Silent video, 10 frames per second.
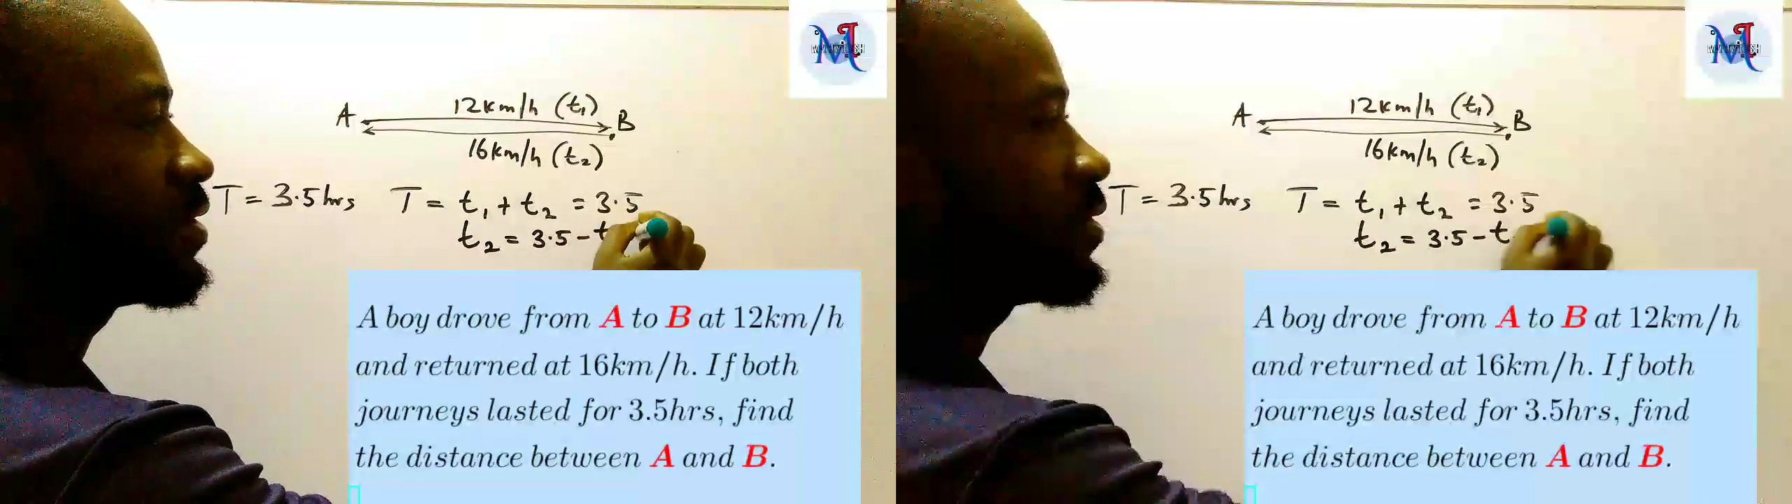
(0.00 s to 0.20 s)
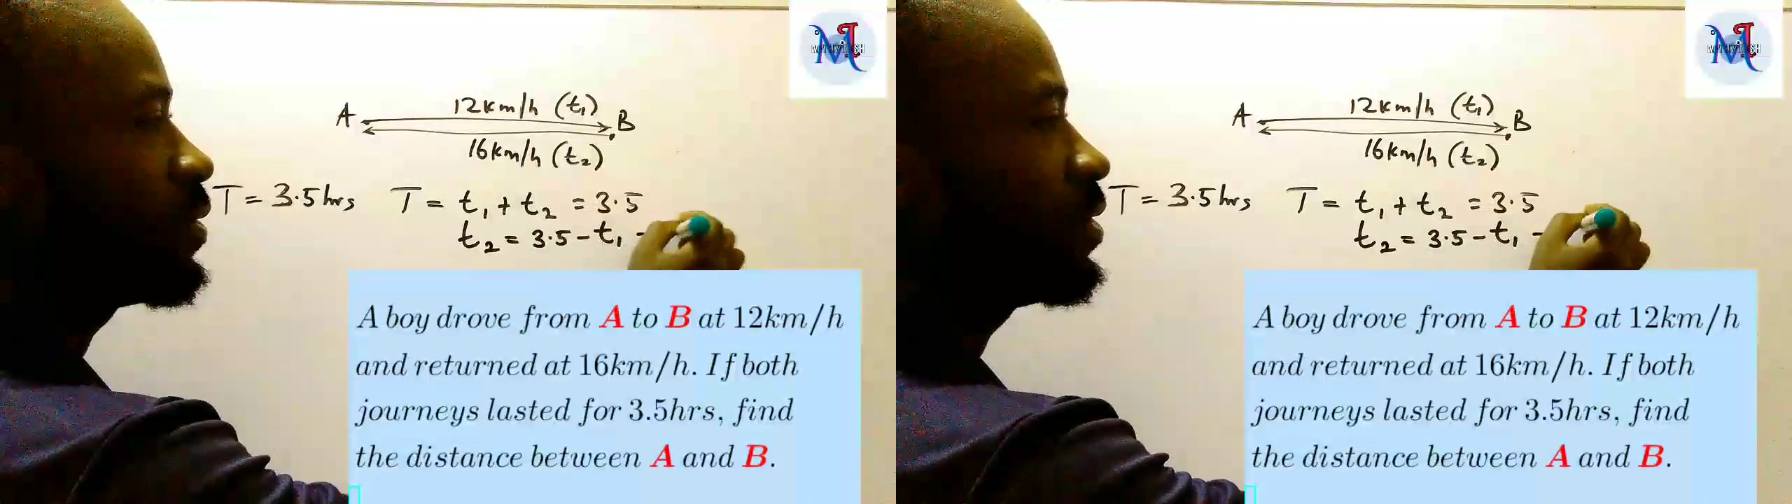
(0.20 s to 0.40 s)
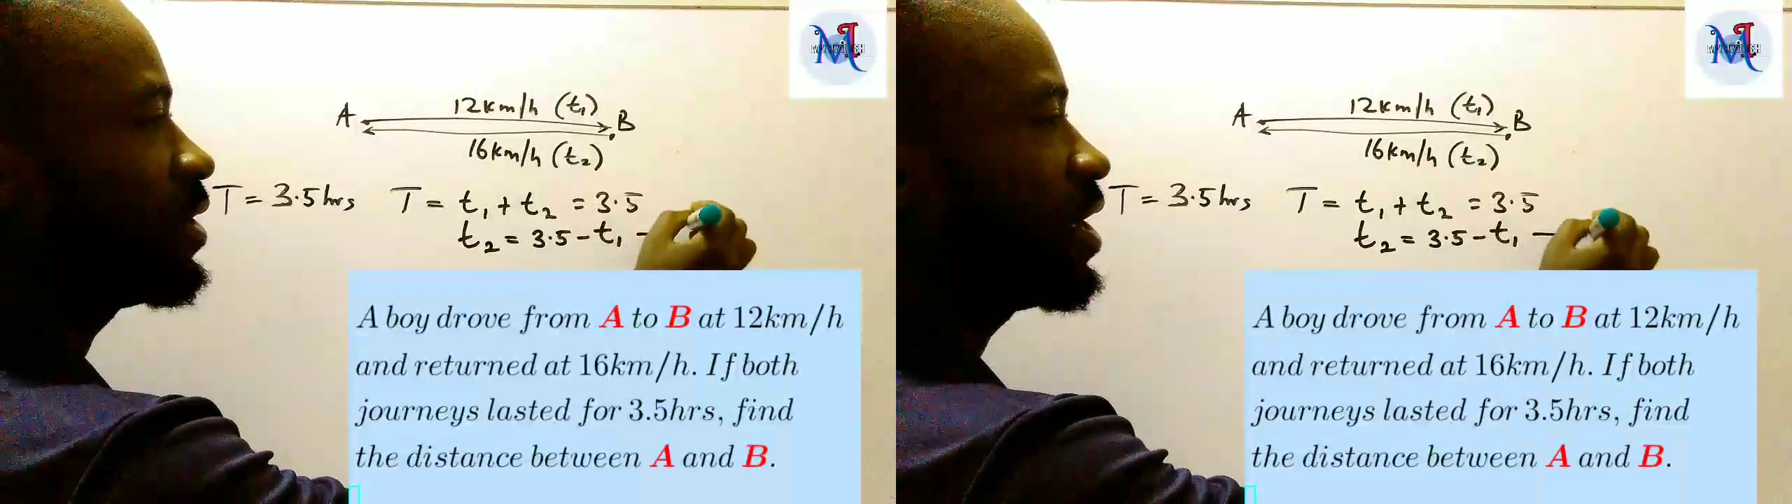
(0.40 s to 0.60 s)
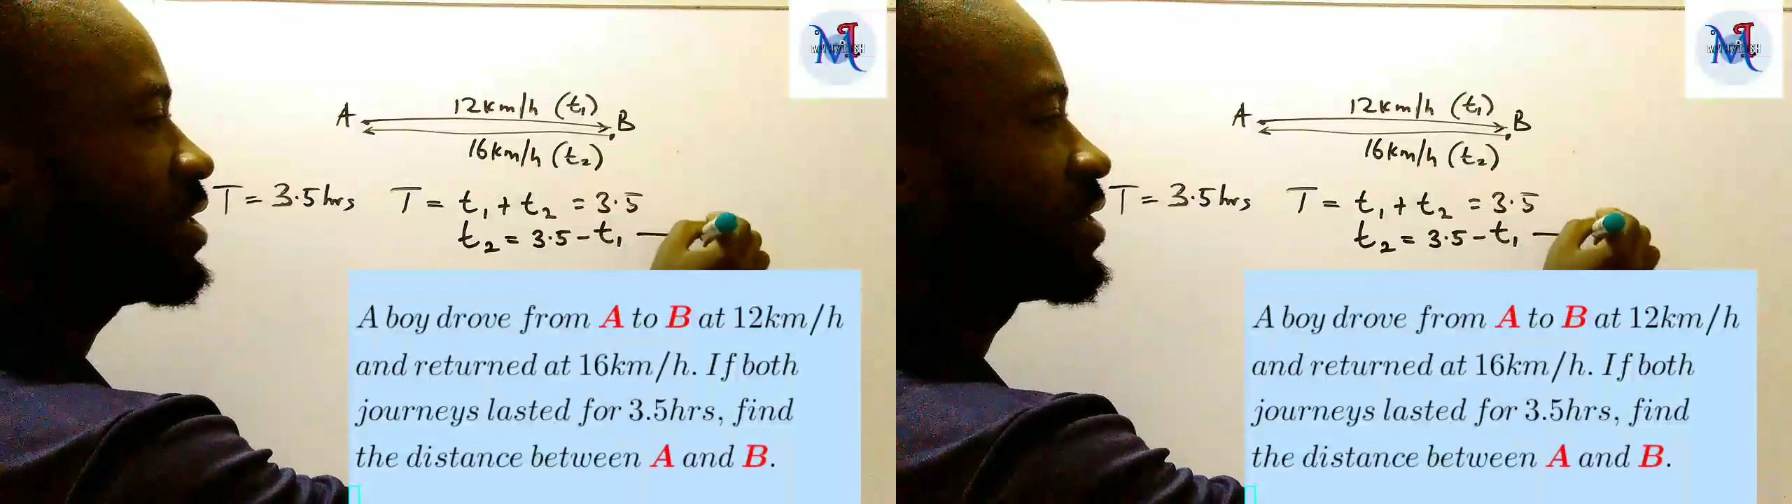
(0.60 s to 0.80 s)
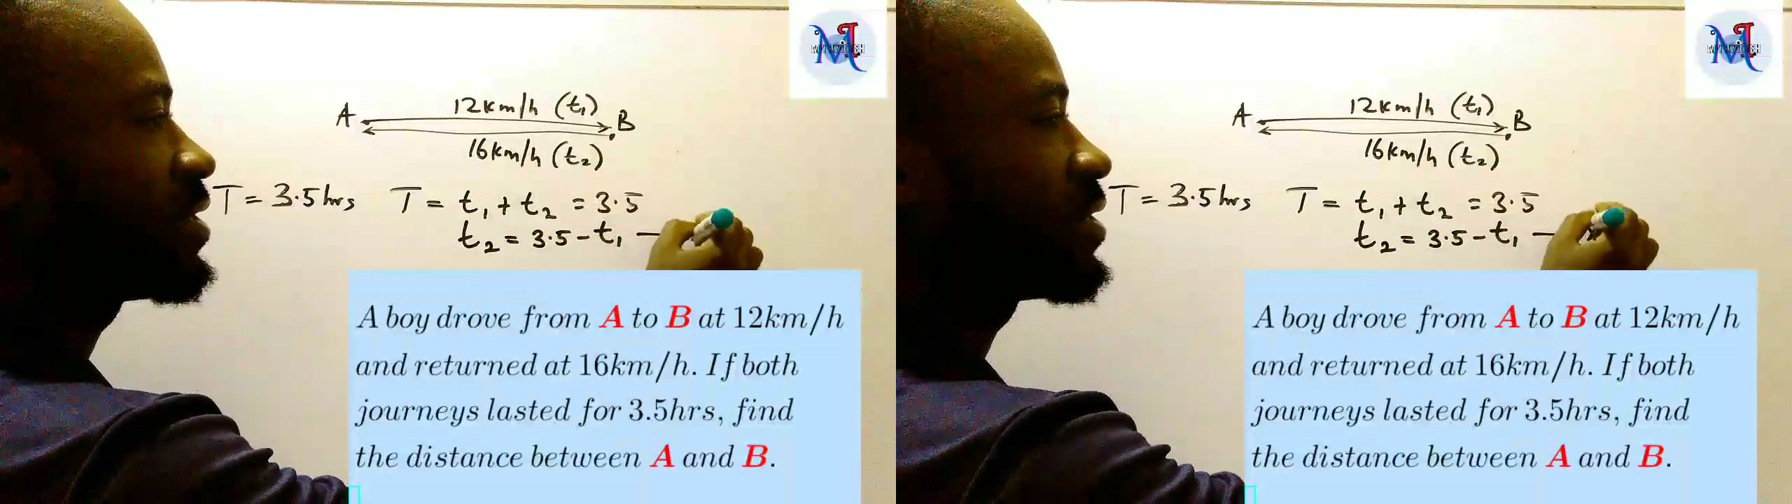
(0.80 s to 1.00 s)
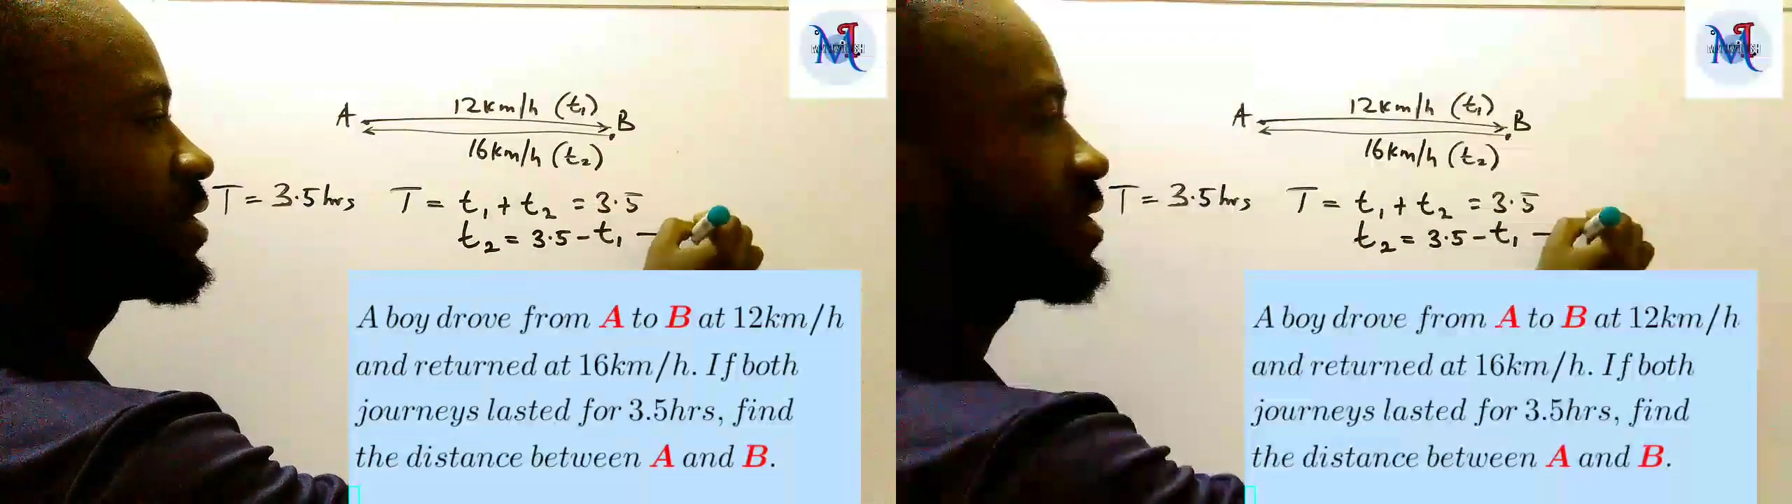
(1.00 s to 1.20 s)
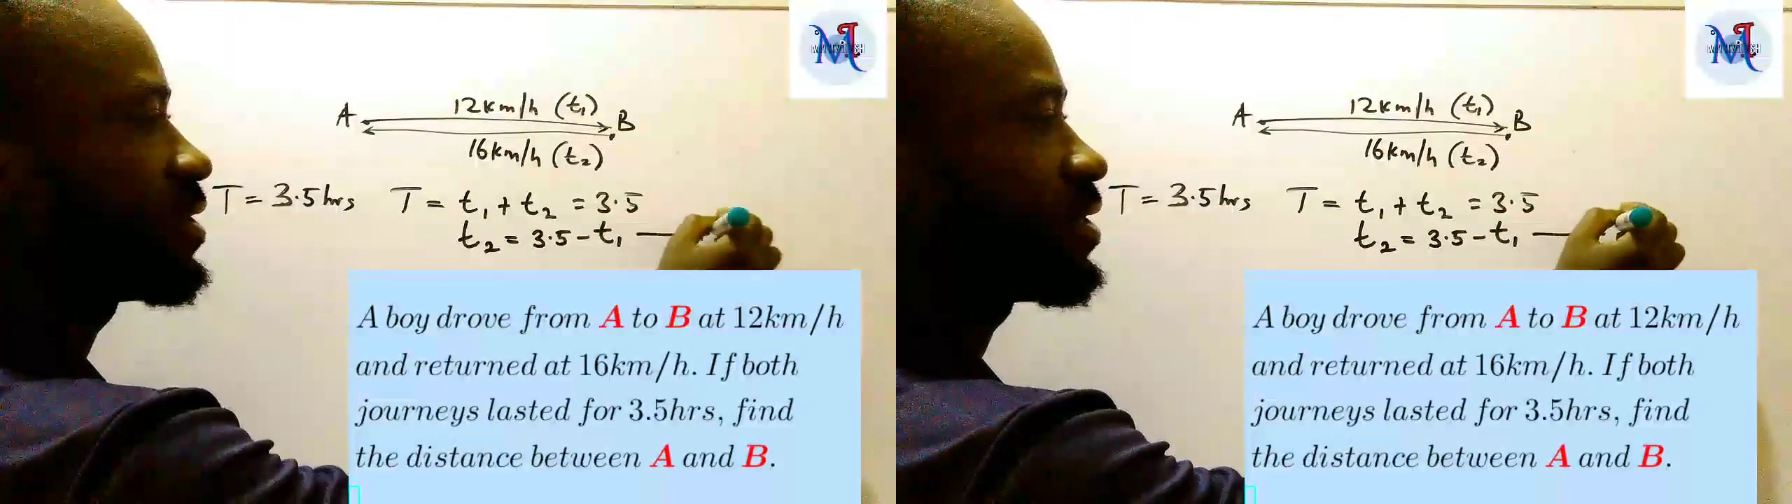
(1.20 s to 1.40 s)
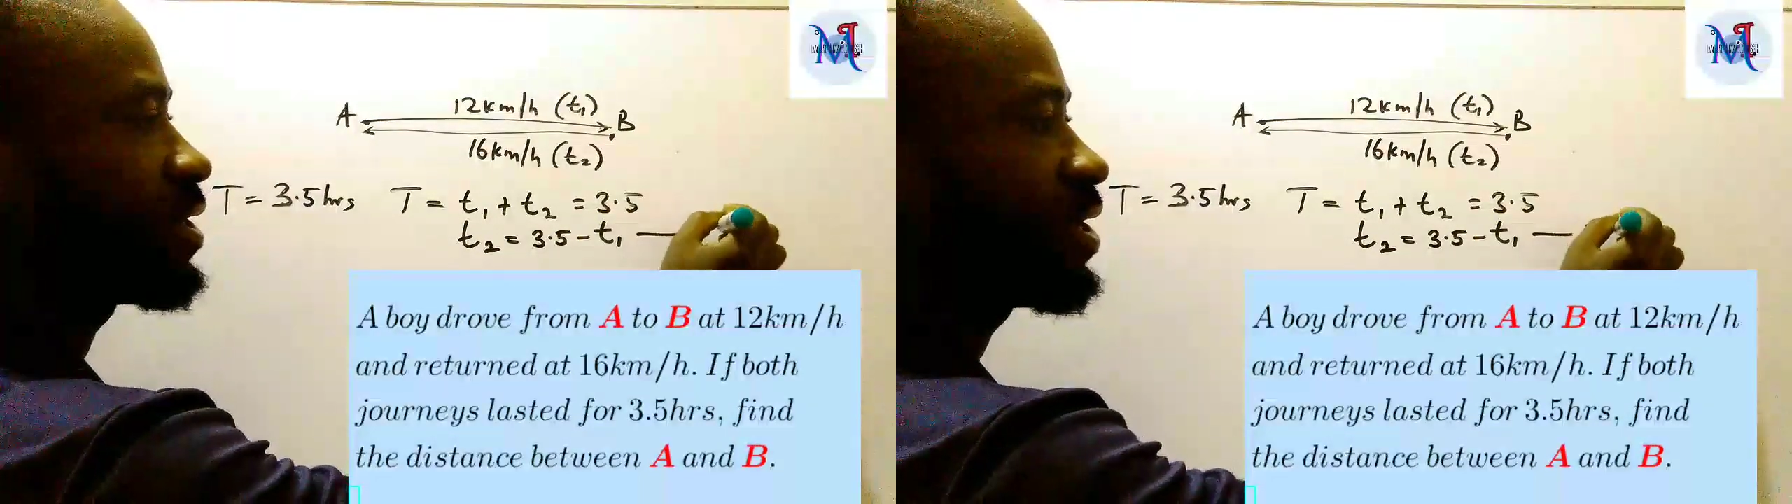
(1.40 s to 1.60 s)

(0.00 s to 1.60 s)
So let's